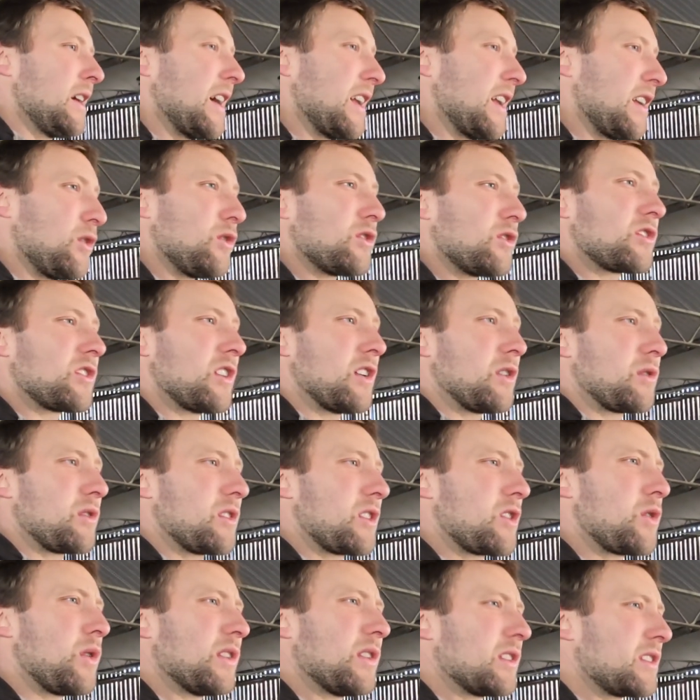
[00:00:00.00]
And also
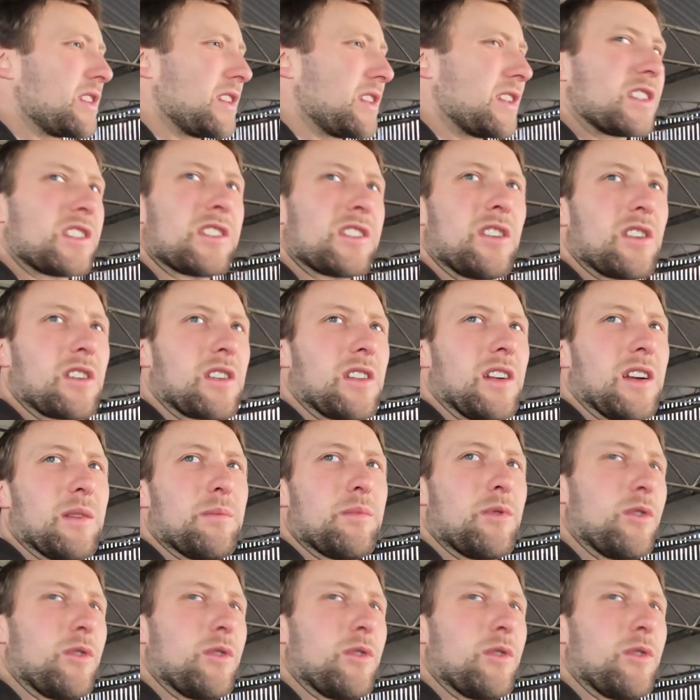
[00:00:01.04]
the quality of the stock that I